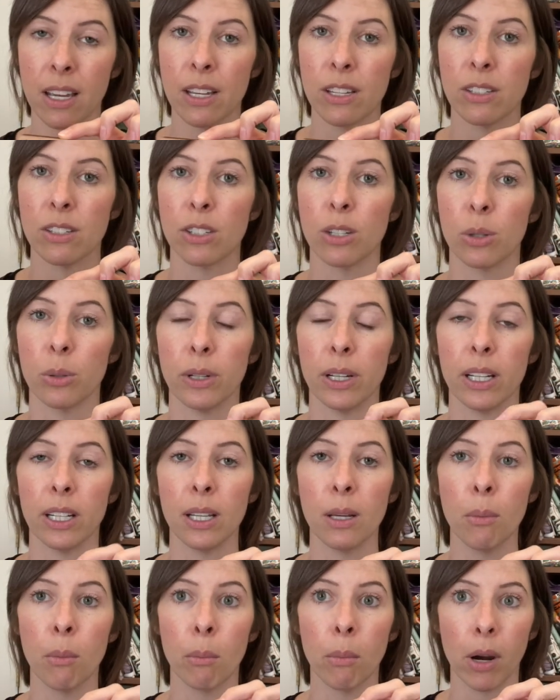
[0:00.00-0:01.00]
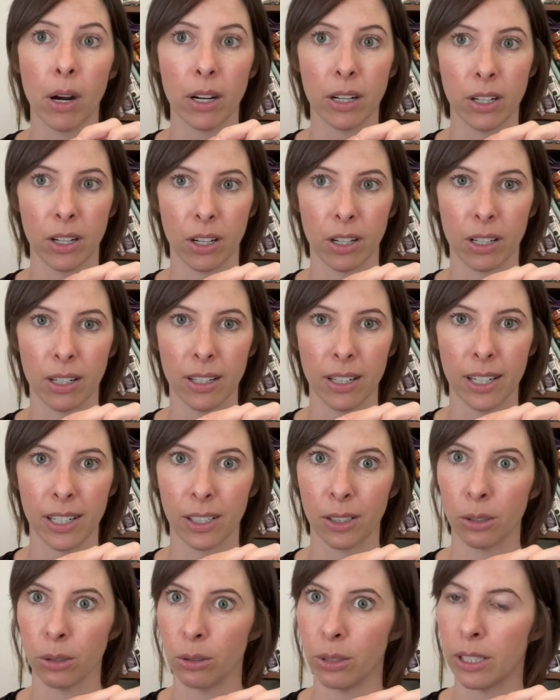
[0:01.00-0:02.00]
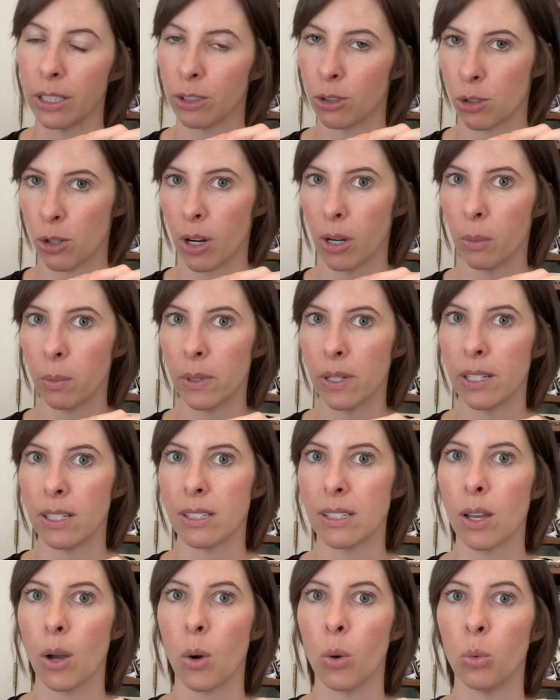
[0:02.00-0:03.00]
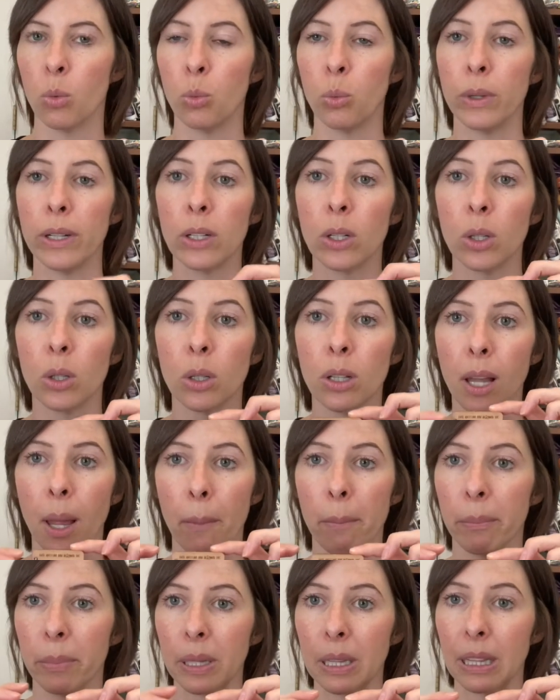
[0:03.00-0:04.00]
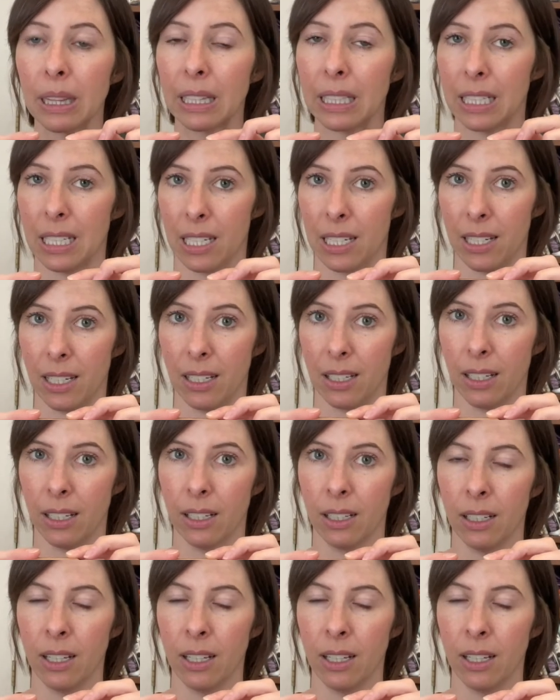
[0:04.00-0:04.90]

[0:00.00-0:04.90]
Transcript: so any marker including sharpies will bleed